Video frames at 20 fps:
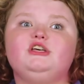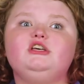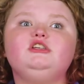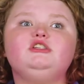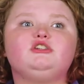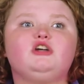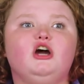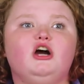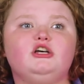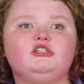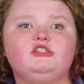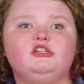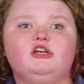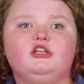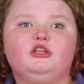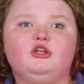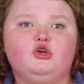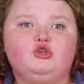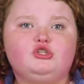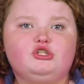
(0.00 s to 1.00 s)
These girls
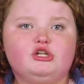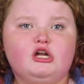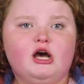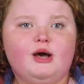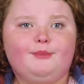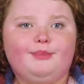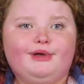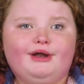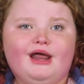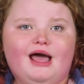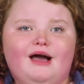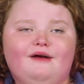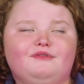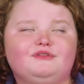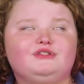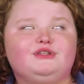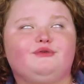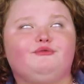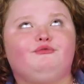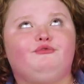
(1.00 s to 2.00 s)
need to loosen up and
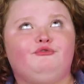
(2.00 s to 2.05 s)
have some